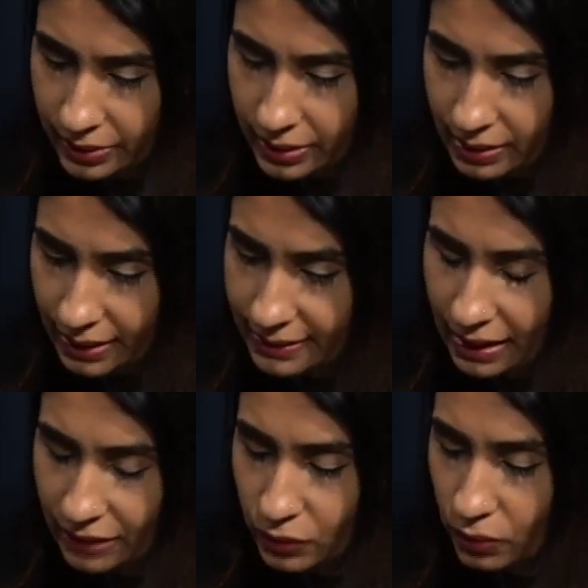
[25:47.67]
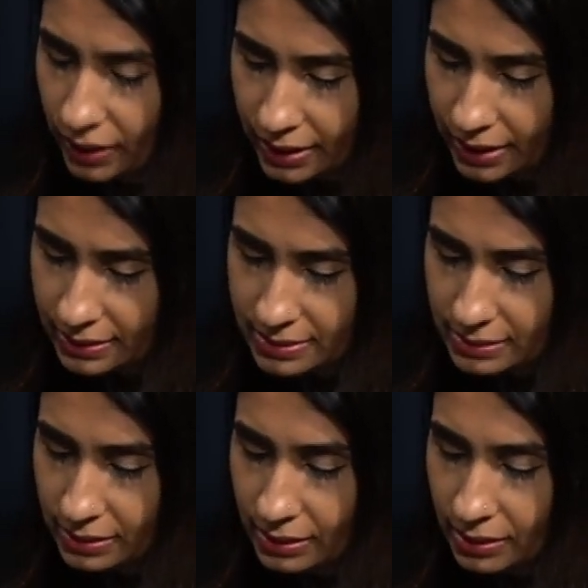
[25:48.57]
like they have no
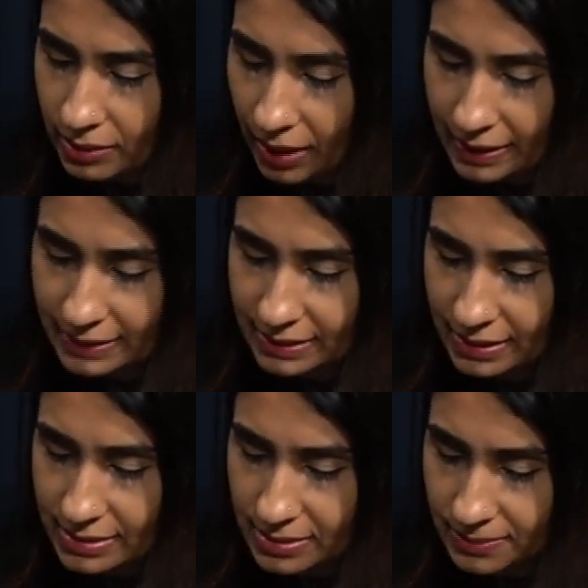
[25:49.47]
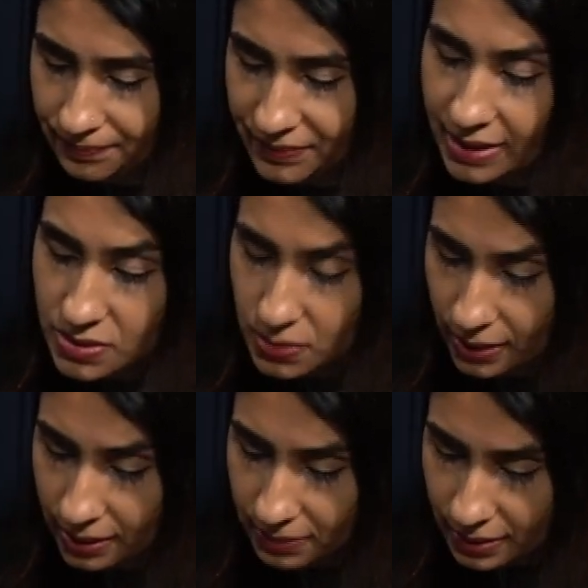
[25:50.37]
worries, Bhai says. Yes,
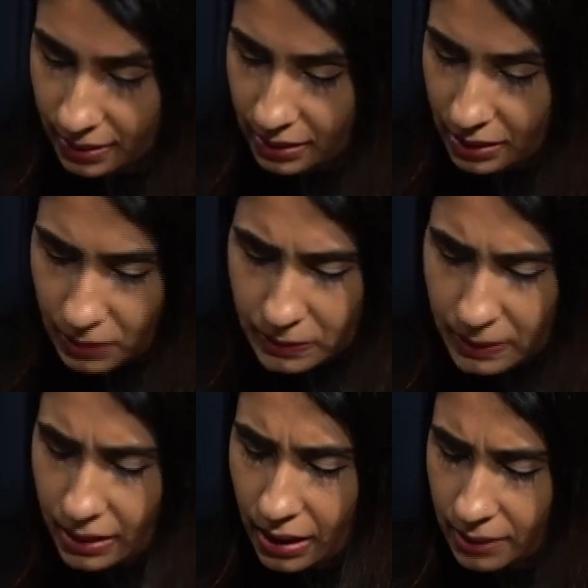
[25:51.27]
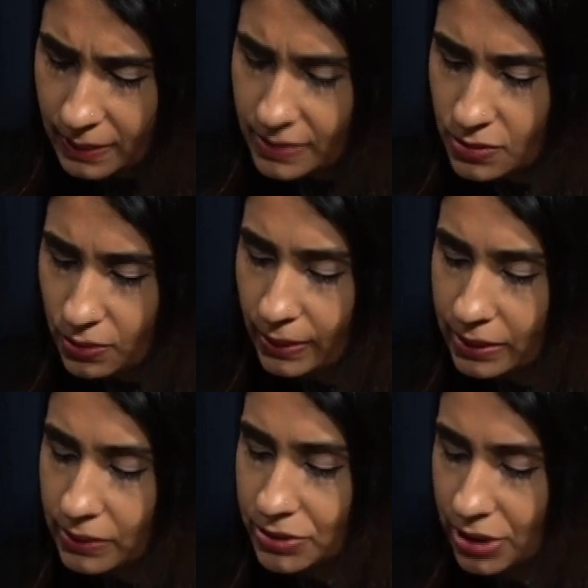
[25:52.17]
Sohaib, but we can't be so
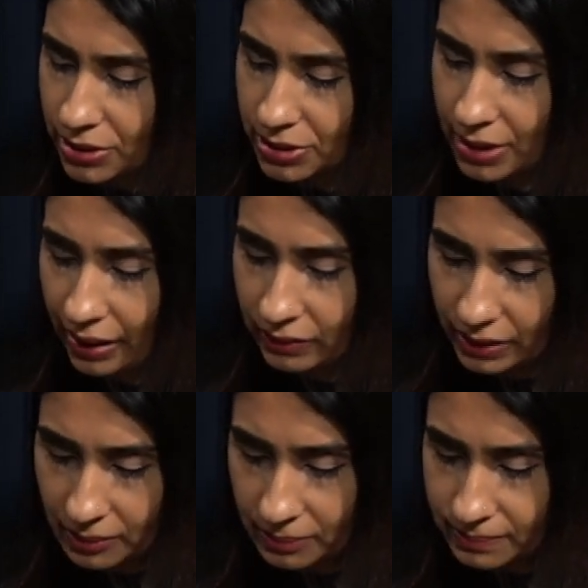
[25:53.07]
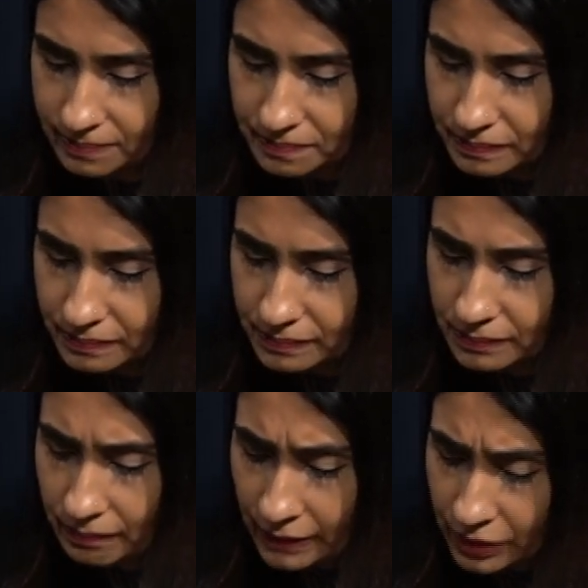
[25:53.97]
quick to judge, can we?
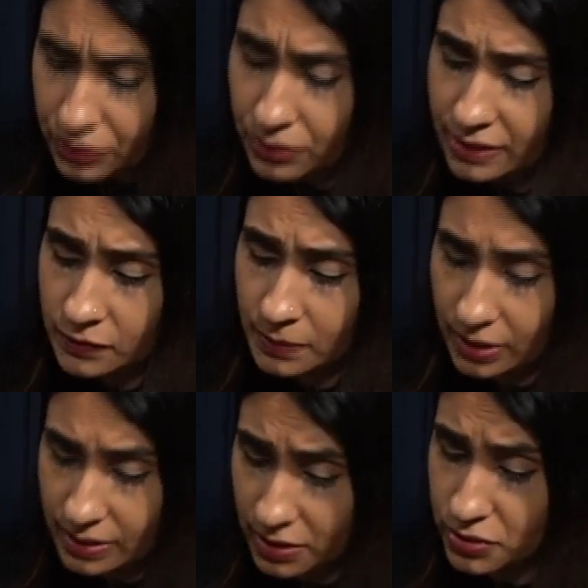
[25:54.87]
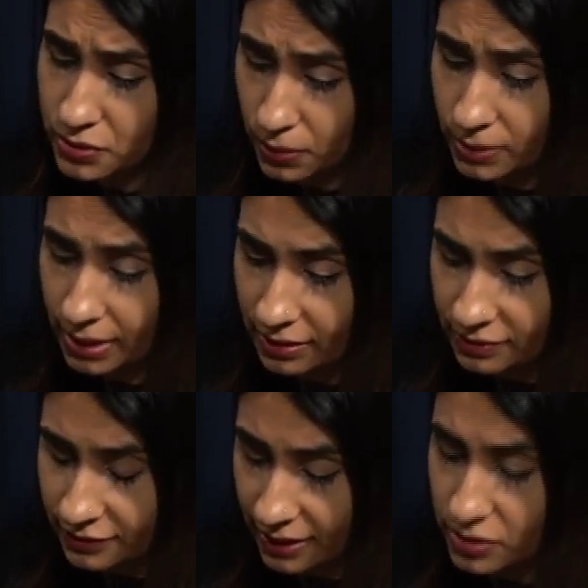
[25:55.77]
These birds are so tough
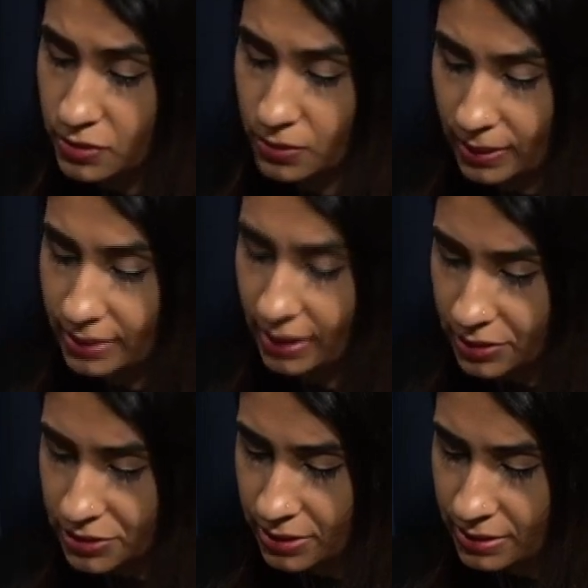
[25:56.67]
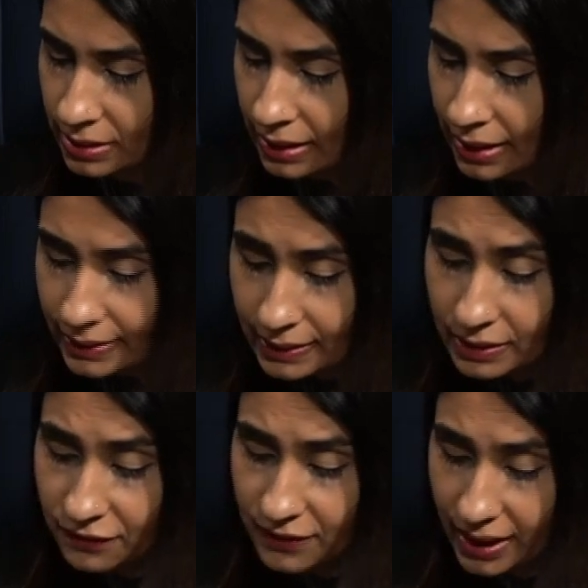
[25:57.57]
and so intelligent that
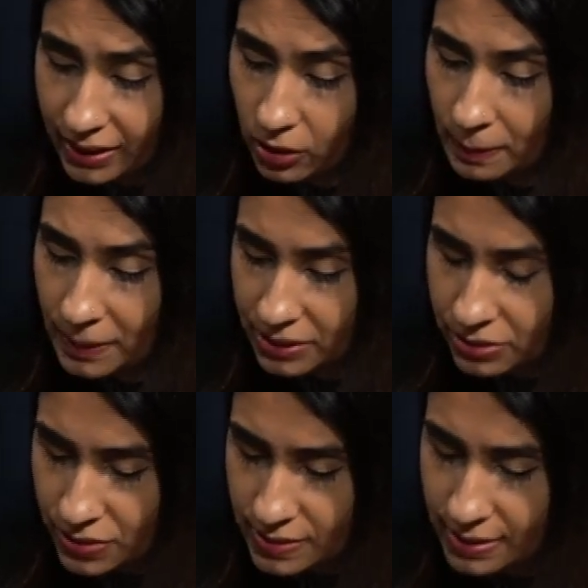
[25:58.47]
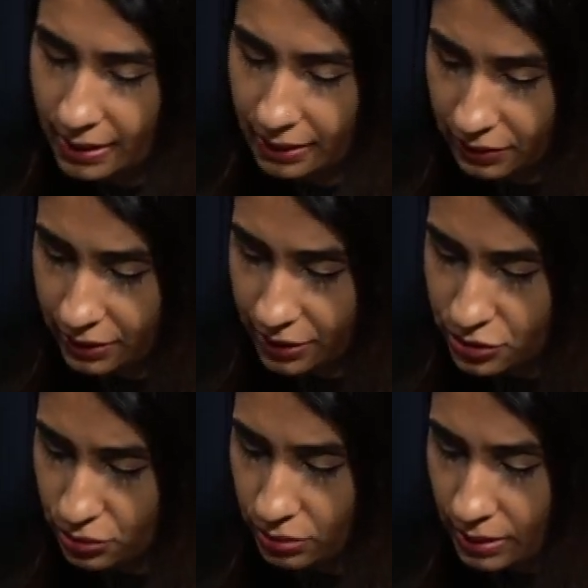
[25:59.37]
they're flying competitions they're entered
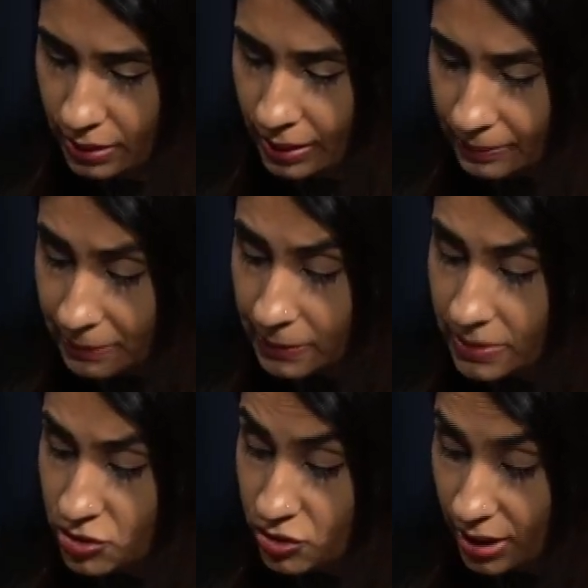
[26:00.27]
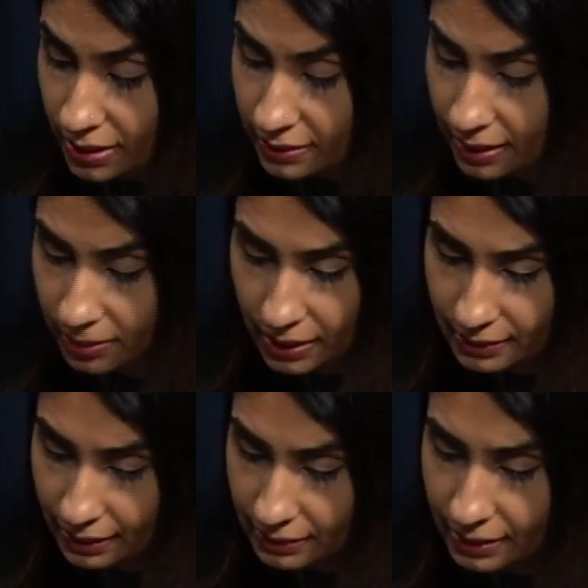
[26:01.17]
into. People train them
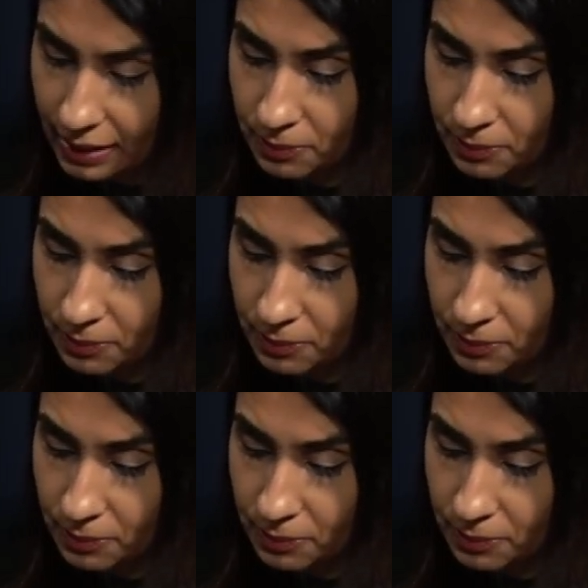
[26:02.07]
and then they get